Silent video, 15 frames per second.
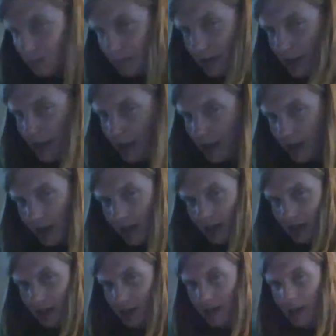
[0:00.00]
But
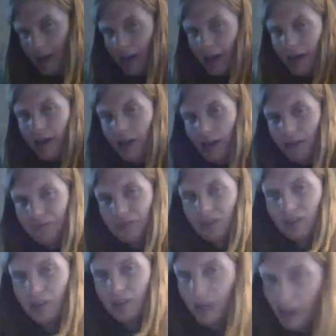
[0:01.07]
I
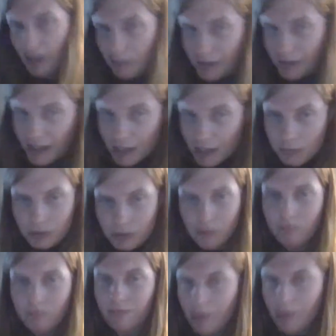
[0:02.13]
haven't been able to
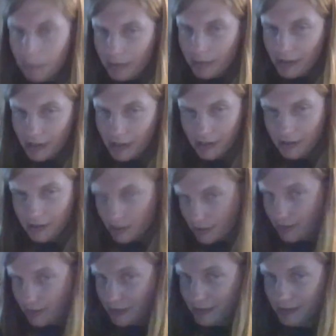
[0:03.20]
replicate
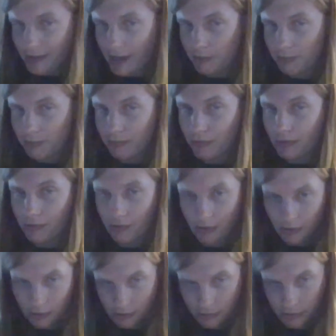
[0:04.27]
that protocol.